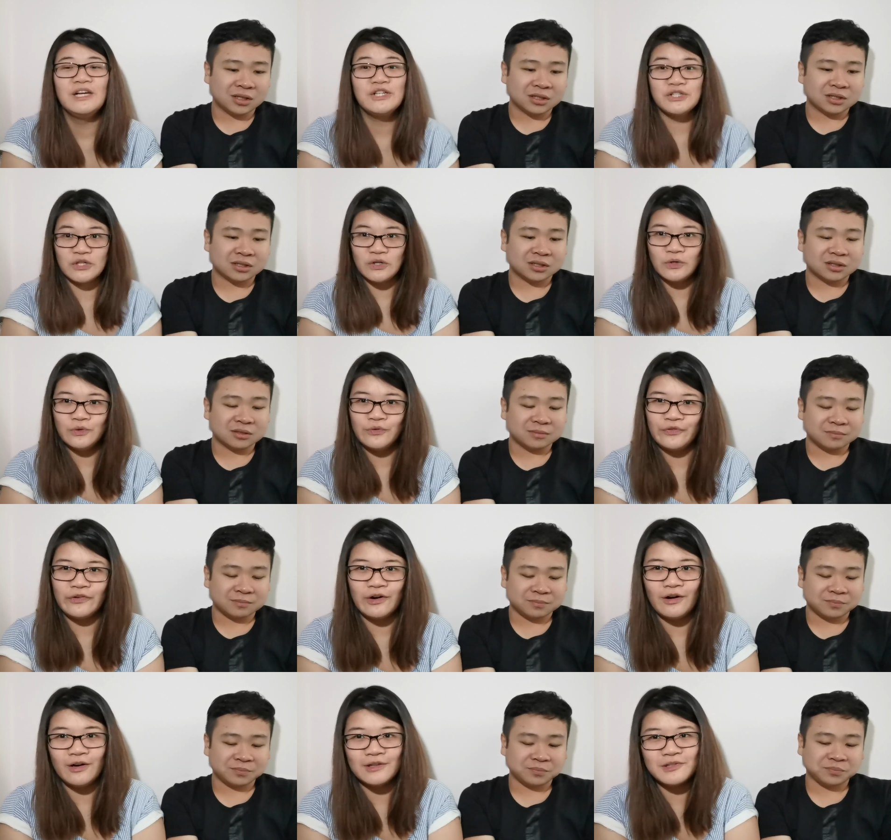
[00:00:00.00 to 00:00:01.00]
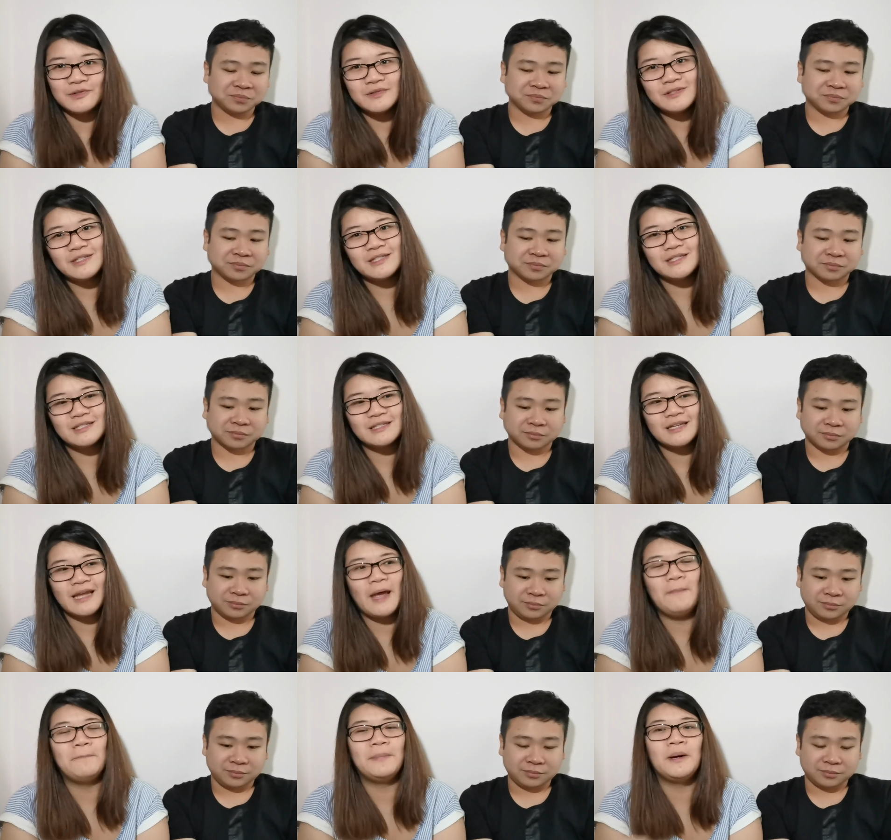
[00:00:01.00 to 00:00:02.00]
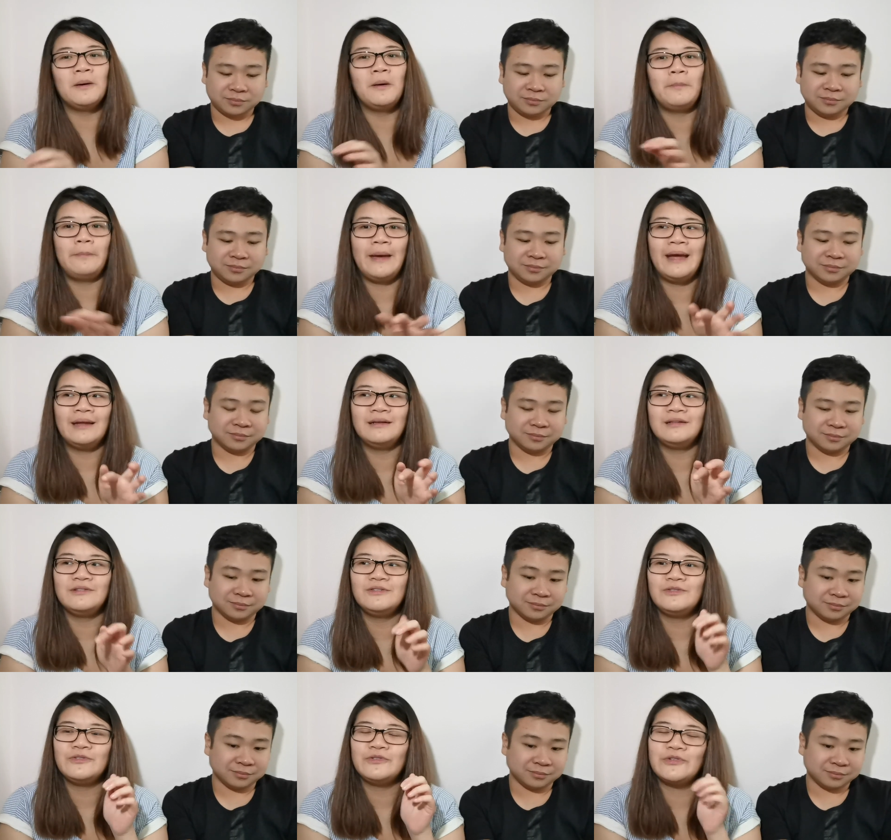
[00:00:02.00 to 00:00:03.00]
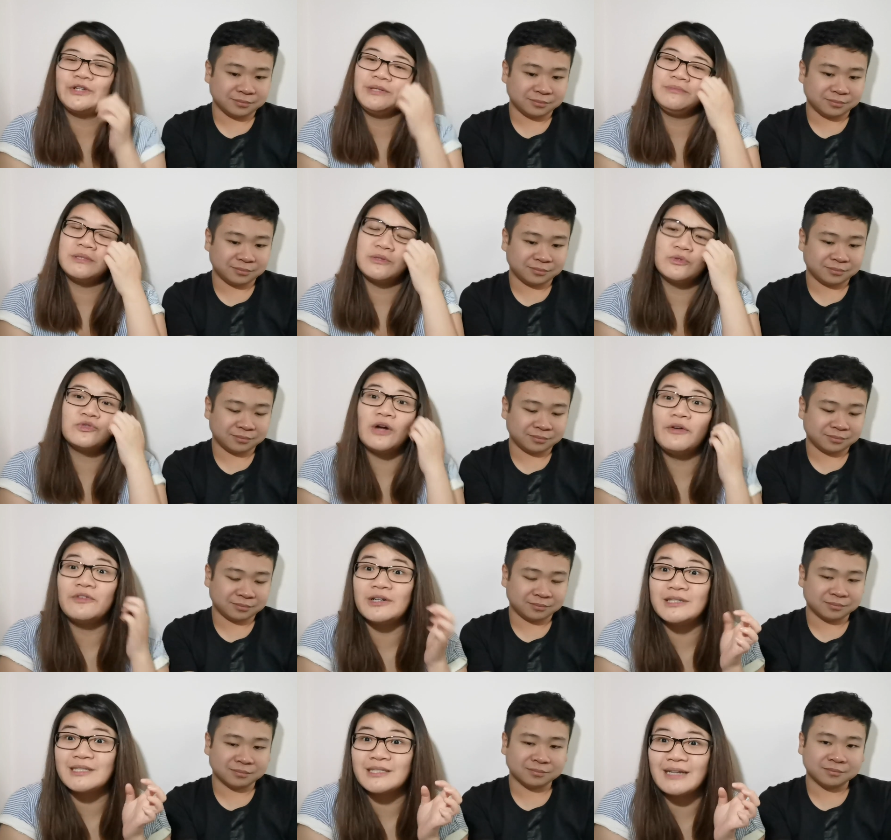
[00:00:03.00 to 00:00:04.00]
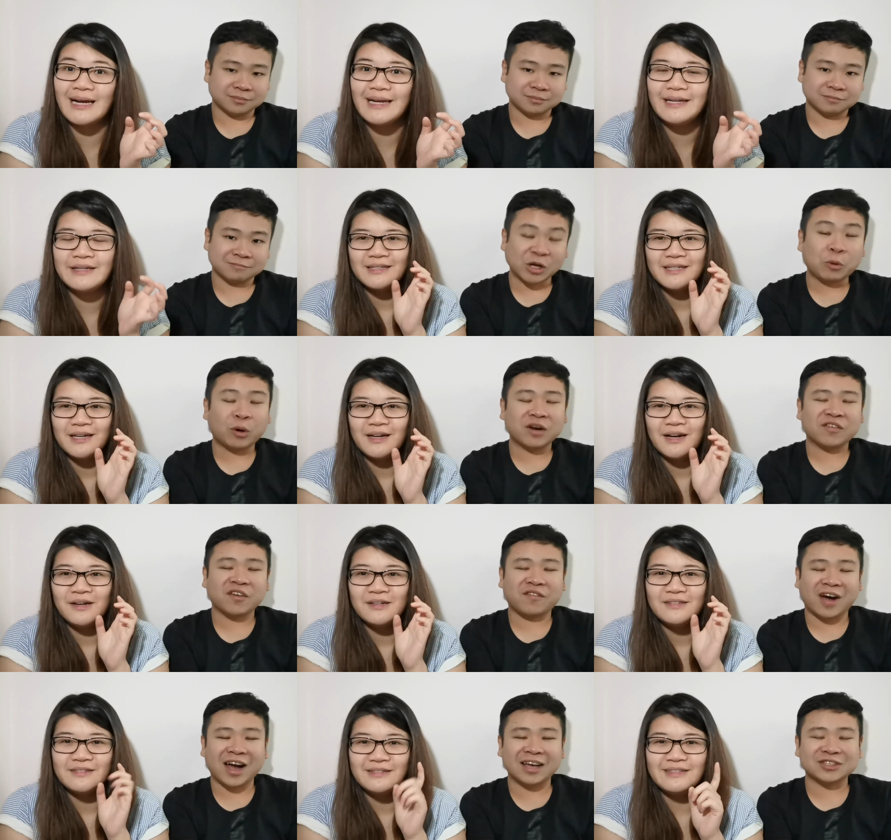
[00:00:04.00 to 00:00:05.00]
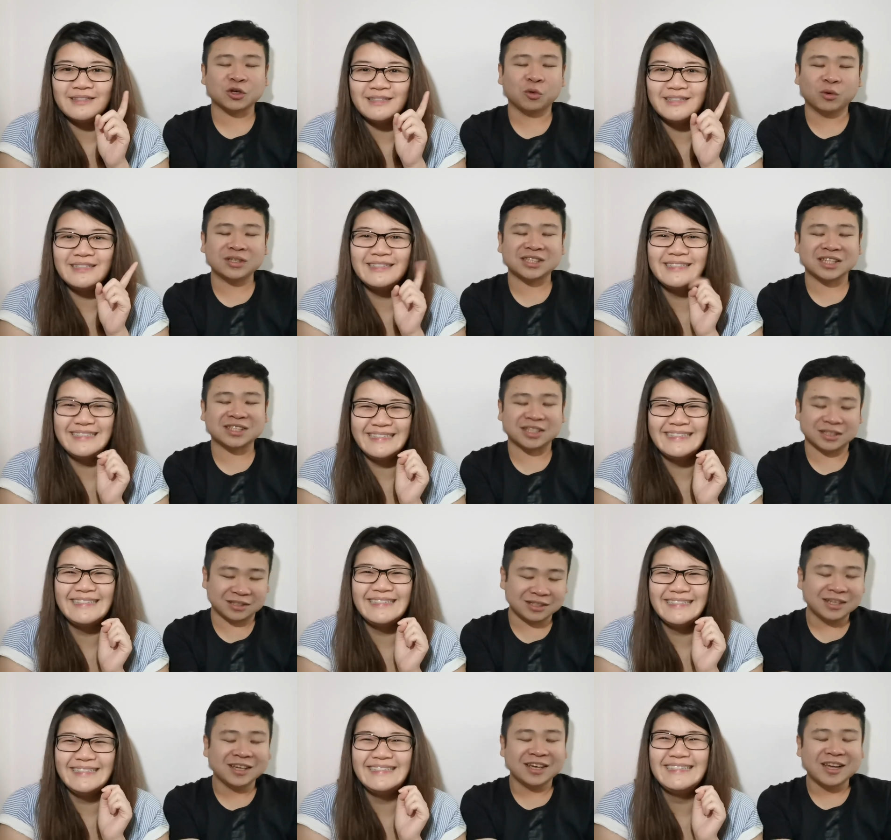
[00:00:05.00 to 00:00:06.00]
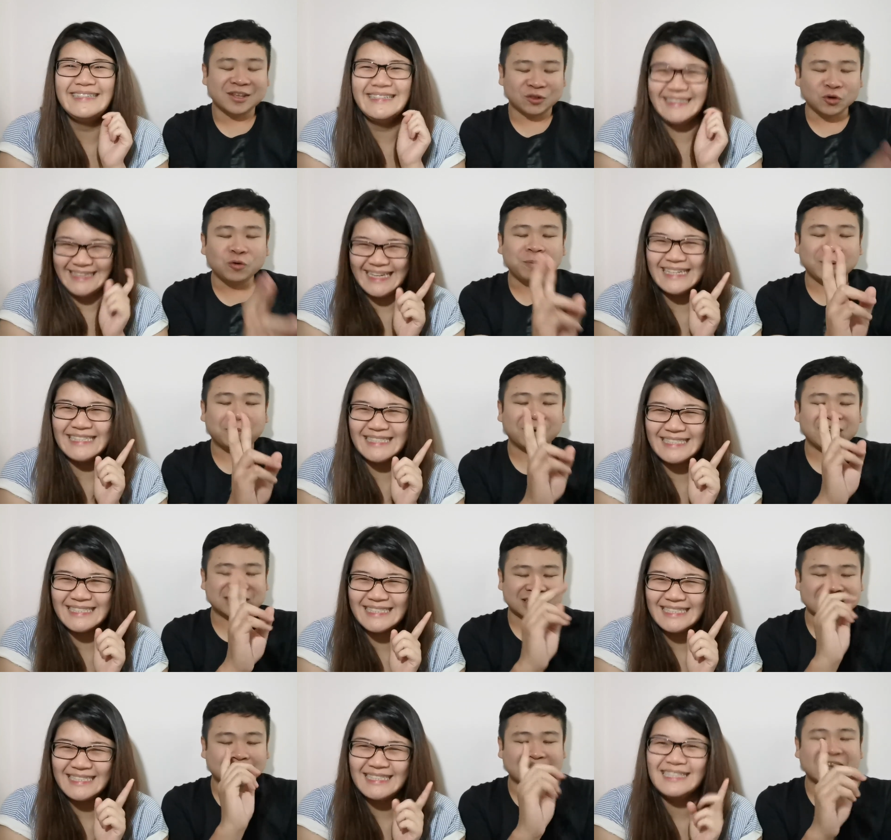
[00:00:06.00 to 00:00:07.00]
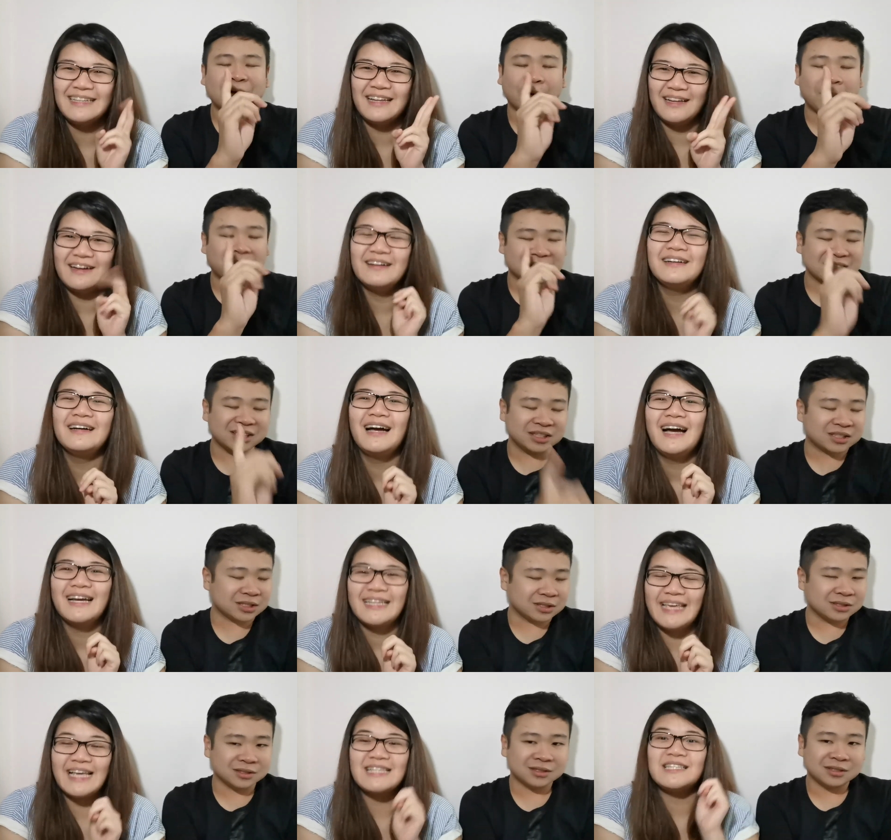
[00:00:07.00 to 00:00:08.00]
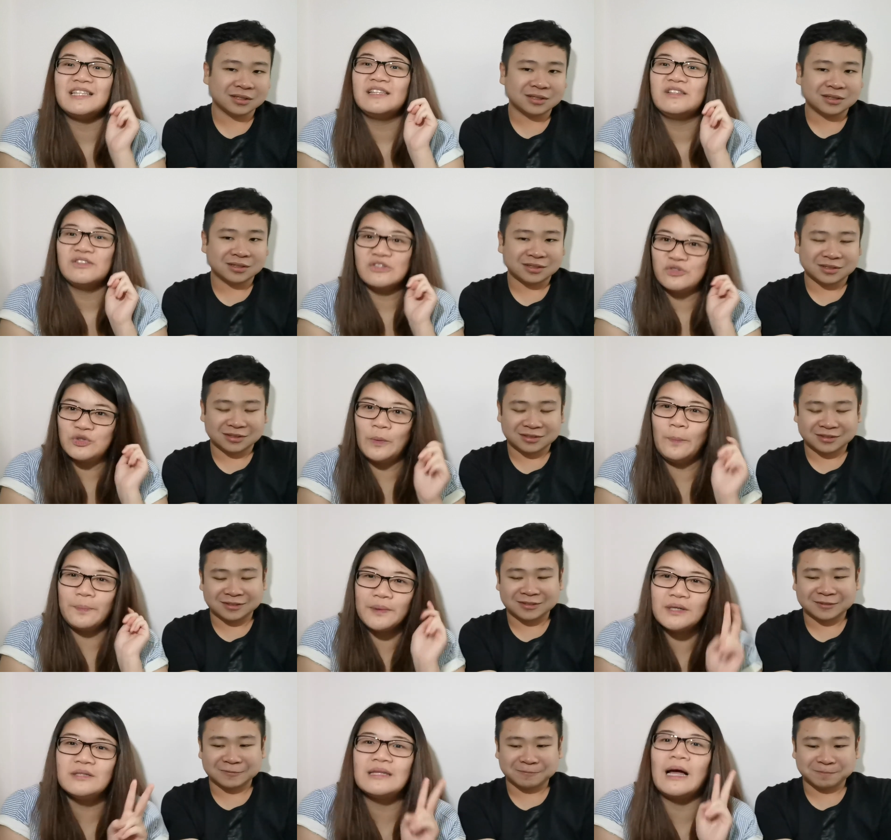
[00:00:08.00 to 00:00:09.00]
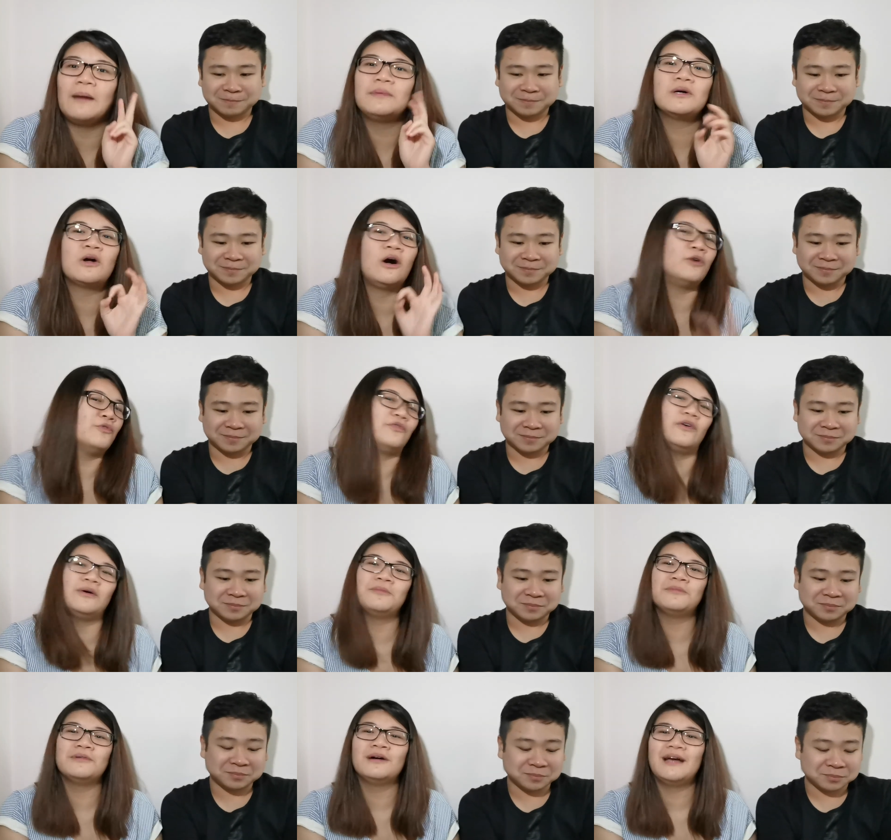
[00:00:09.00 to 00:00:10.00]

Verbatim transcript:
Speaker 1: So for those camper van trips, travelers, right?
Speaker 2: A word of advice, always listen. Two people listen is better than one person listen.
Speaker 1: Yes. Triple, double confirm.